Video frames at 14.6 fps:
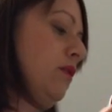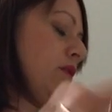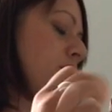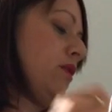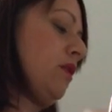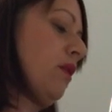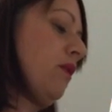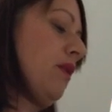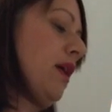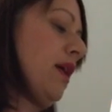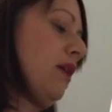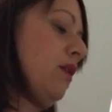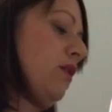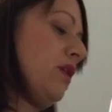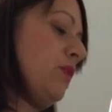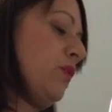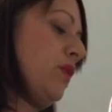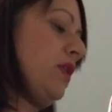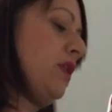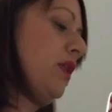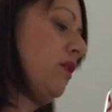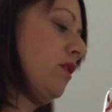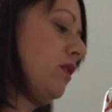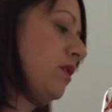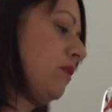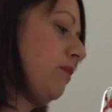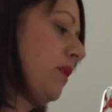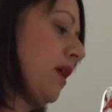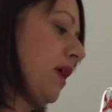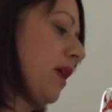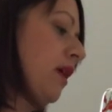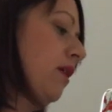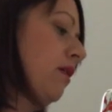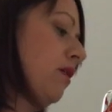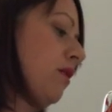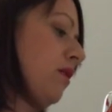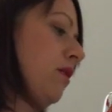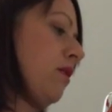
So that looks pretty good to me.